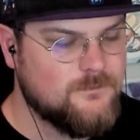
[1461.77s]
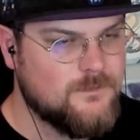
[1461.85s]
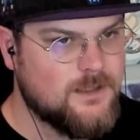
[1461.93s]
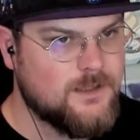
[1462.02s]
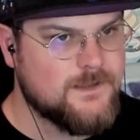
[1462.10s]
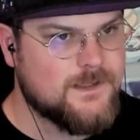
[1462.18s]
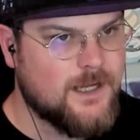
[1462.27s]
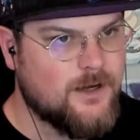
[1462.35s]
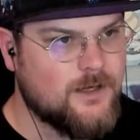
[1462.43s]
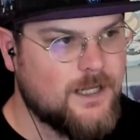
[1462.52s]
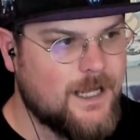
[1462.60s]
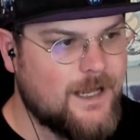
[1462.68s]
unless they
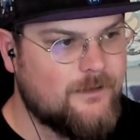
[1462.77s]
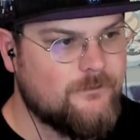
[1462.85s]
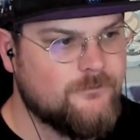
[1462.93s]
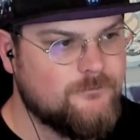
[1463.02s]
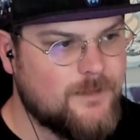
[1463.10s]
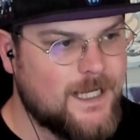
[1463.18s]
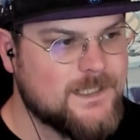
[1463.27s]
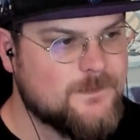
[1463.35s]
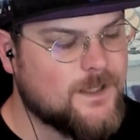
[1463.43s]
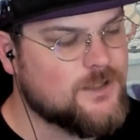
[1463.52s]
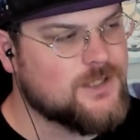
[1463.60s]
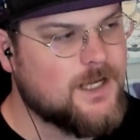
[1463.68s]
already have max
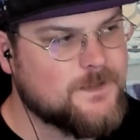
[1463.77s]
amount of shop